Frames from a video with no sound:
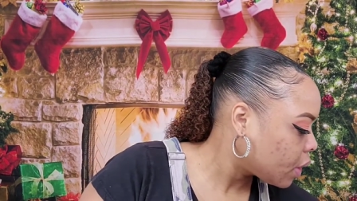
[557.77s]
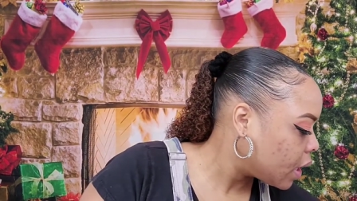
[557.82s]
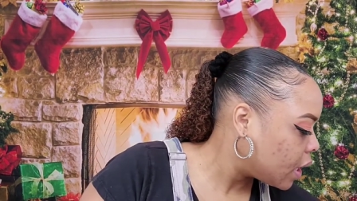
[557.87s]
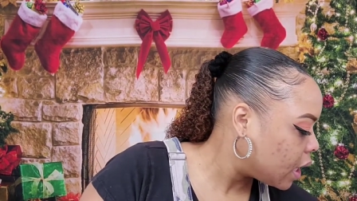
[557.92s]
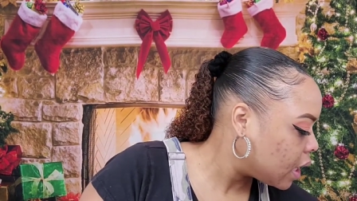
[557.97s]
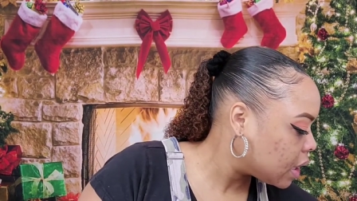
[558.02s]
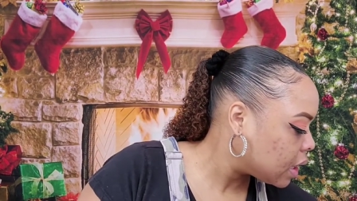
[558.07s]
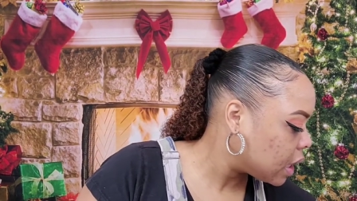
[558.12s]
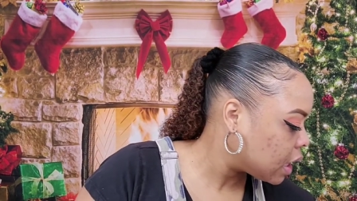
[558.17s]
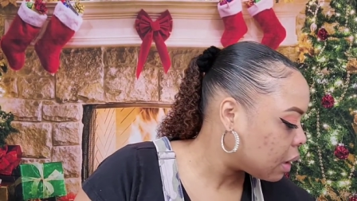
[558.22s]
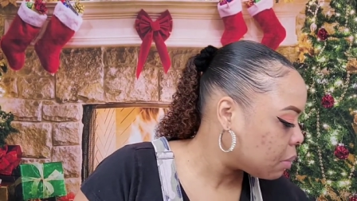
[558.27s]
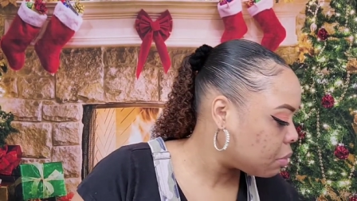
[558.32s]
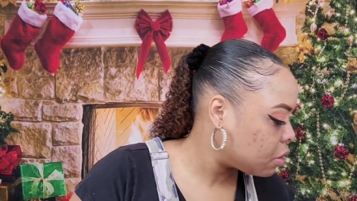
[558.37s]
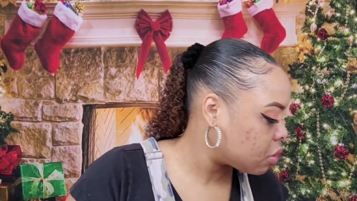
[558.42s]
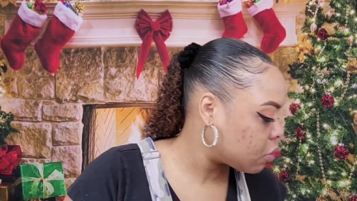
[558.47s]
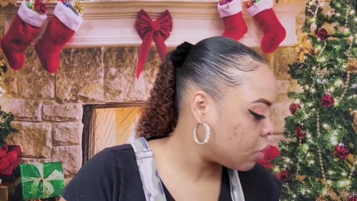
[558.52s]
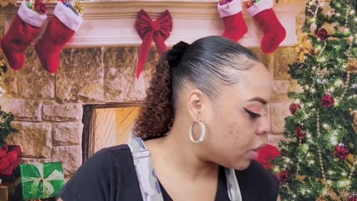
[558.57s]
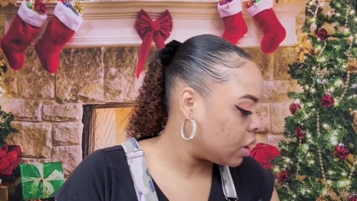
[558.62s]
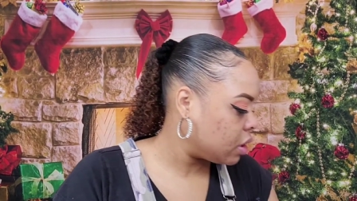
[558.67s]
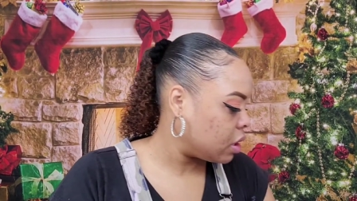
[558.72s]
And I think I'm
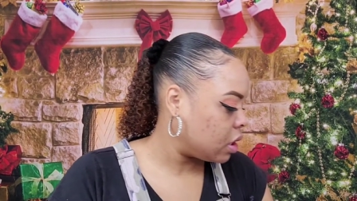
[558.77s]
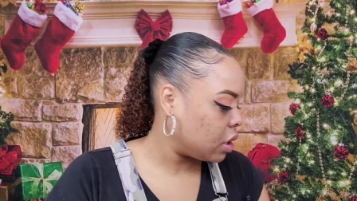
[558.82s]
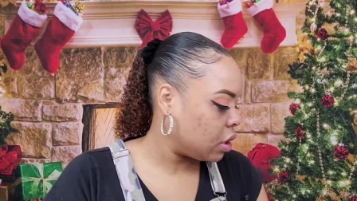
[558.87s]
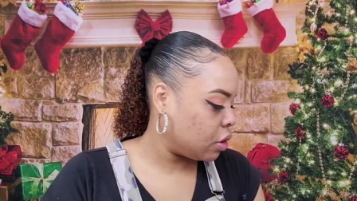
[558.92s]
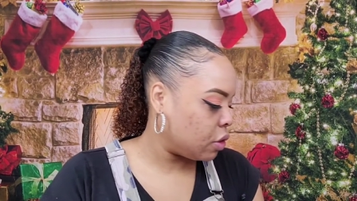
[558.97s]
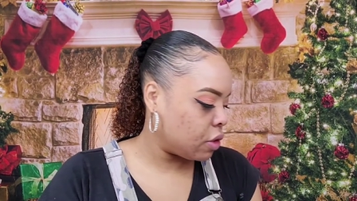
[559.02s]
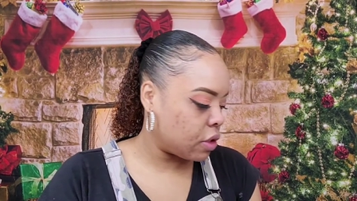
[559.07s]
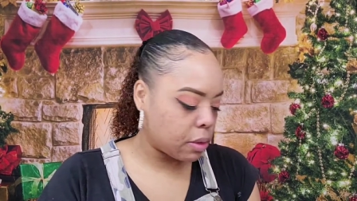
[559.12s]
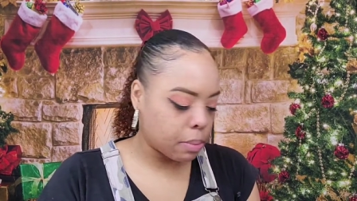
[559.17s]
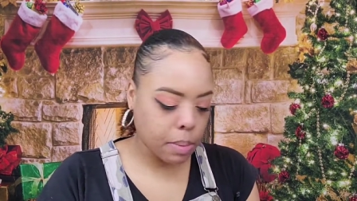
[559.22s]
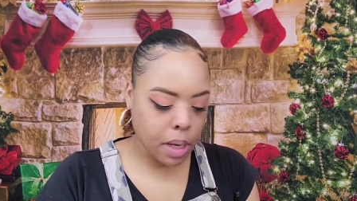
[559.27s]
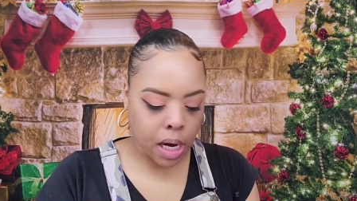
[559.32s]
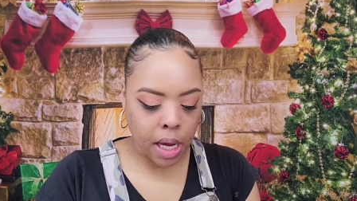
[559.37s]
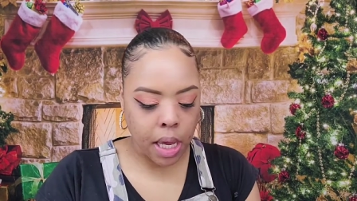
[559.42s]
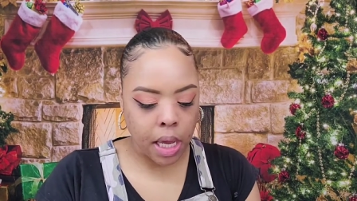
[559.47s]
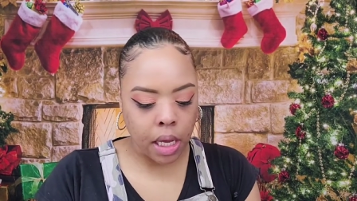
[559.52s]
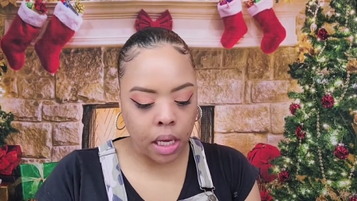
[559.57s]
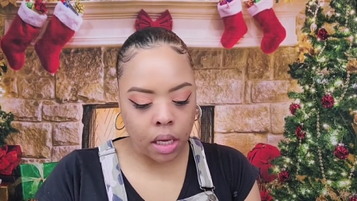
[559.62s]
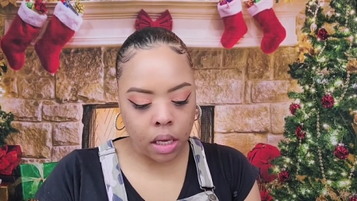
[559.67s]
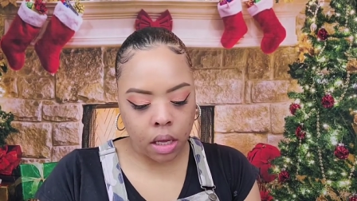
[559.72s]
just going to use
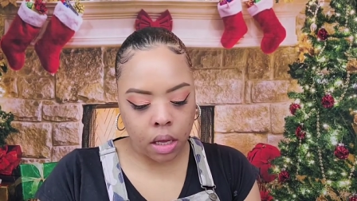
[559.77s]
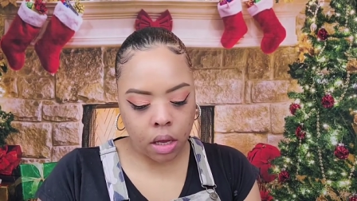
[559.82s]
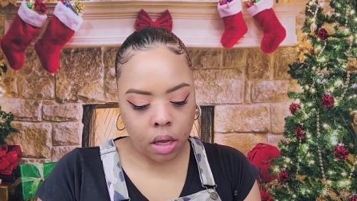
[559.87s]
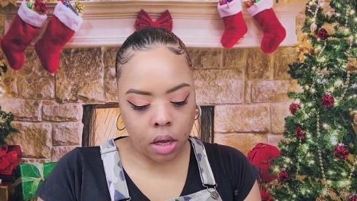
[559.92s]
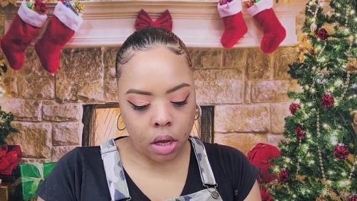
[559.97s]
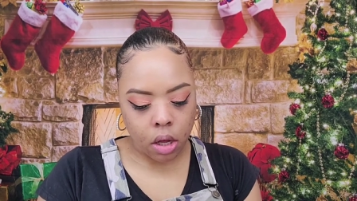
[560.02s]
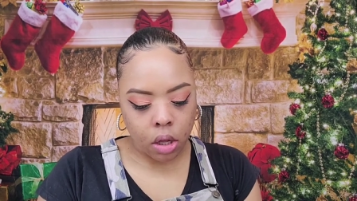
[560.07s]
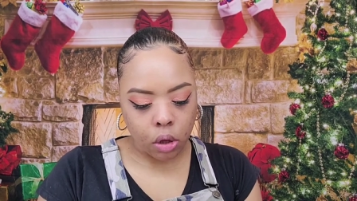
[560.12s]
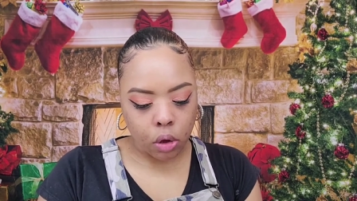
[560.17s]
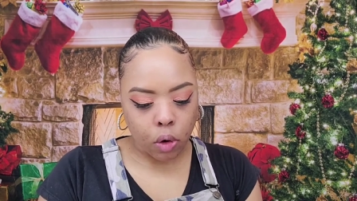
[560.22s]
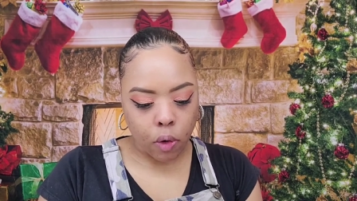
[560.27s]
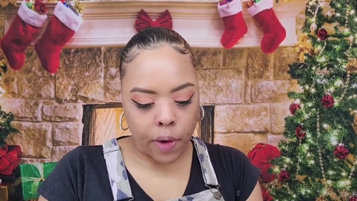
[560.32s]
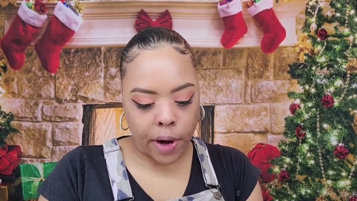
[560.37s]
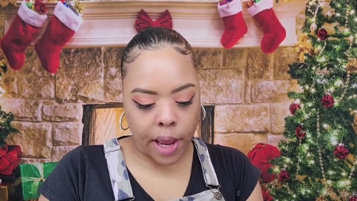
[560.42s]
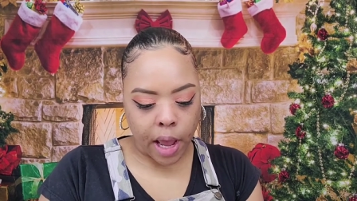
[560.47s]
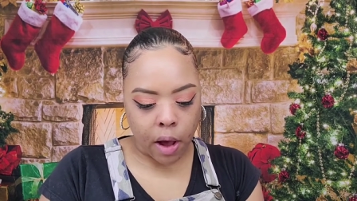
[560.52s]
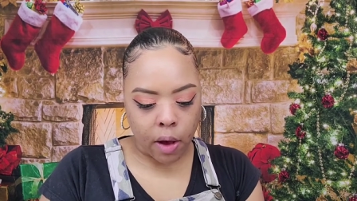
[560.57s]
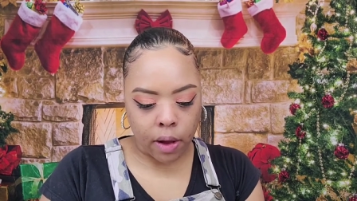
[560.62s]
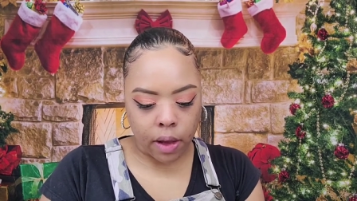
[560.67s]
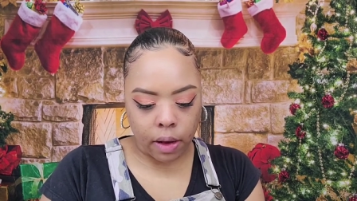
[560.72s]
my
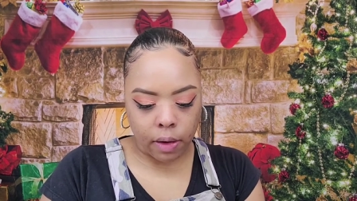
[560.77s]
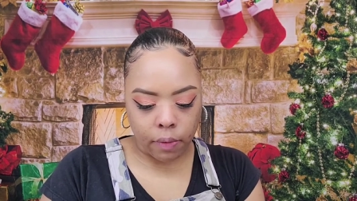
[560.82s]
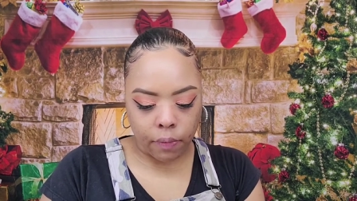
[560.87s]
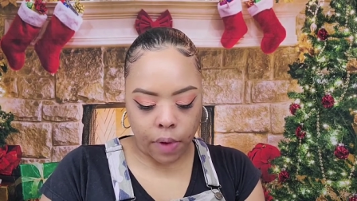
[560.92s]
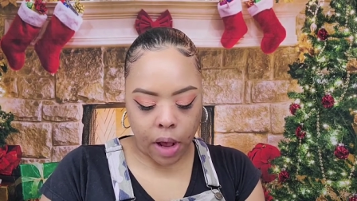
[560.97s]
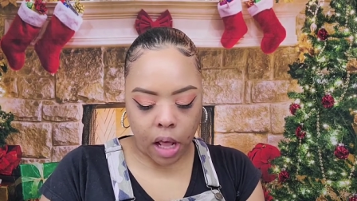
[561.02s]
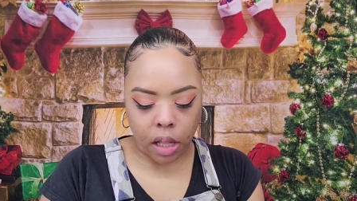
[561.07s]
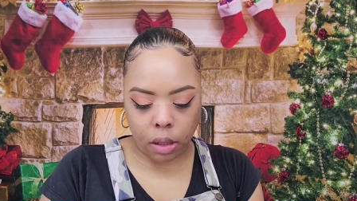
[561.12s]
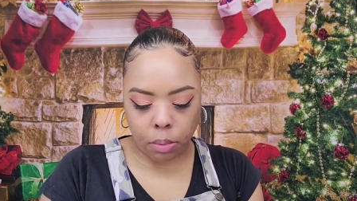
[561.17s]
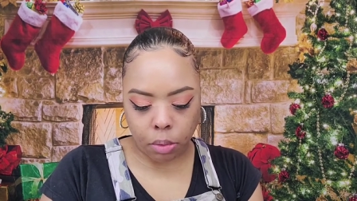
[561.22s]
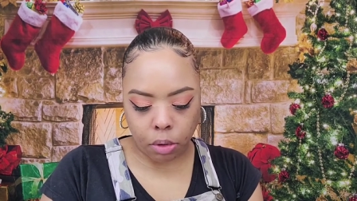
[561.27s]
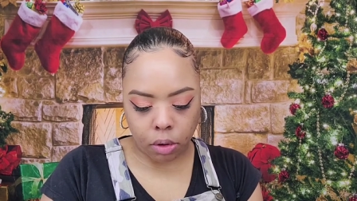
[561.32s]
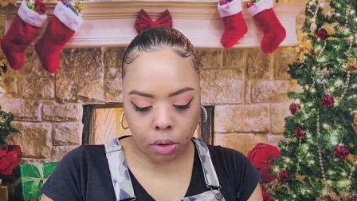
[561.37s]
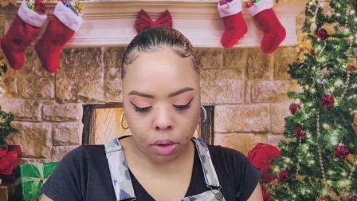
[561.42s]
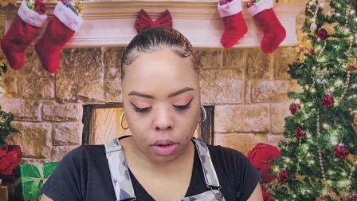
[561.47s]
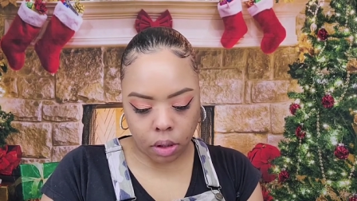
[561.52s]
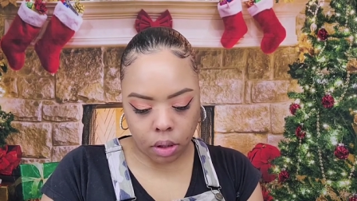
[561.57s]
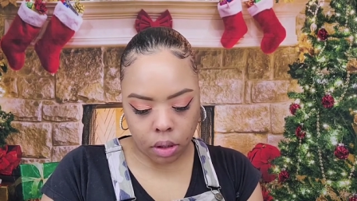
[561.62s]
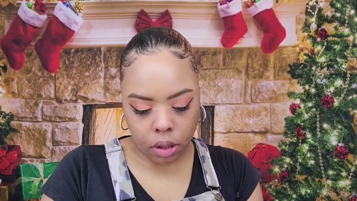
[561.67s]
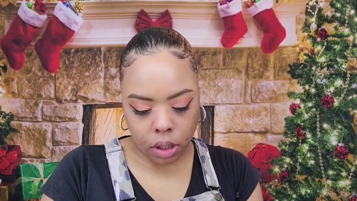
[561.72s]
L'Oreal
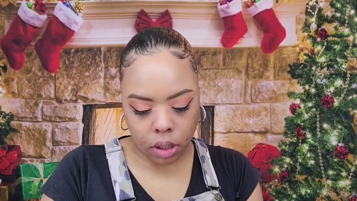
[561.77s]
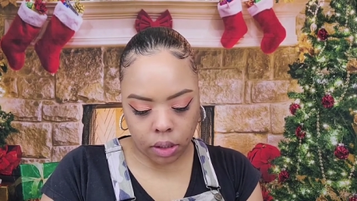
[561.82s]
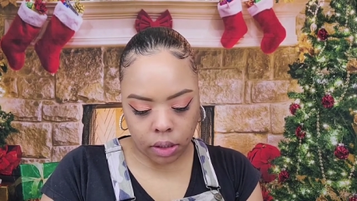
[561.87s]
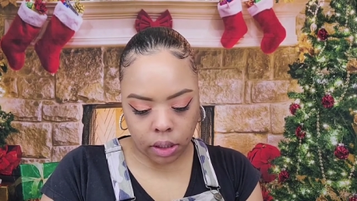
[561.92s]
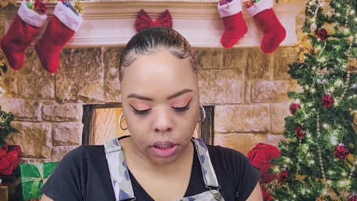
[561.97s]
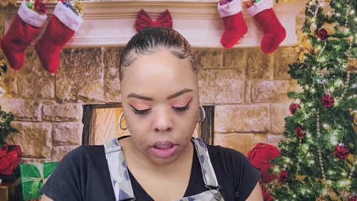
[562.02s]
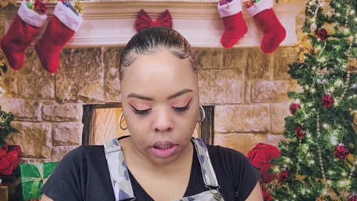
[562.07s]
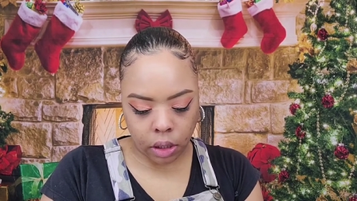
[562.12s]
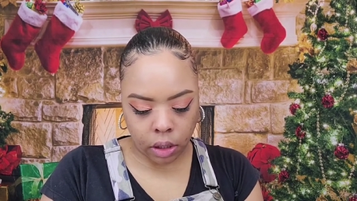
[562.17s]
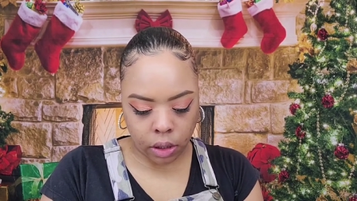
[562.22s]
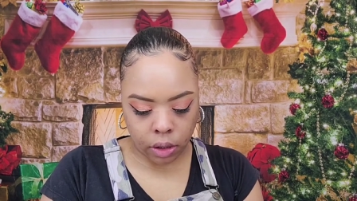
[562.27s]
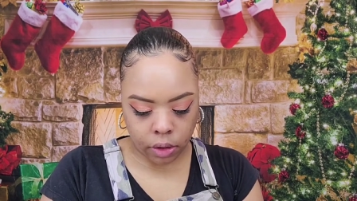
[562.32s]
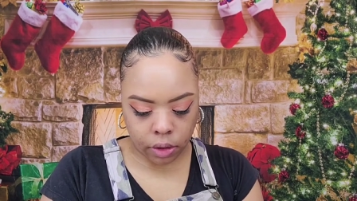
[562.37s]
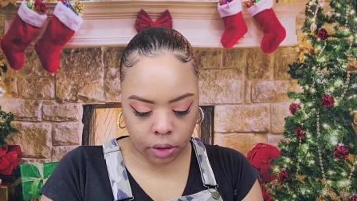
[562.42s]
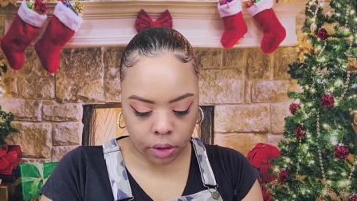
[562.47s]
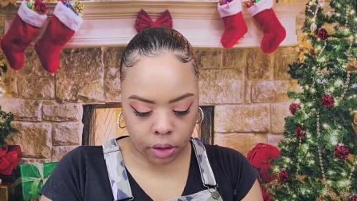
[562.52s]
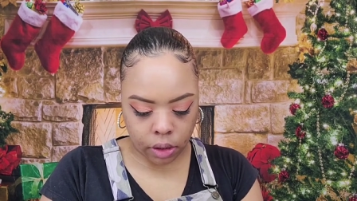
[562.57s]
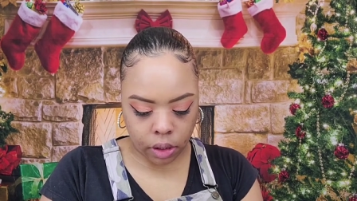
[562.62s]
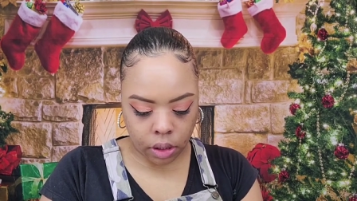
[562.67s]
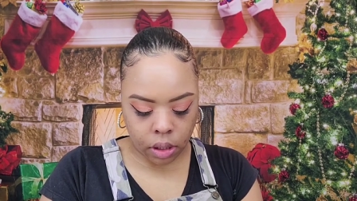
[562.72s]
Infallible
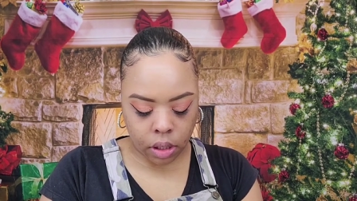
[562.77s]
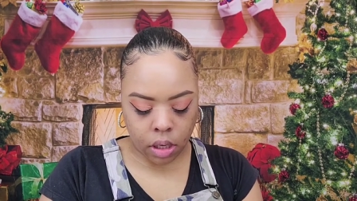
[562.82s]
concealers.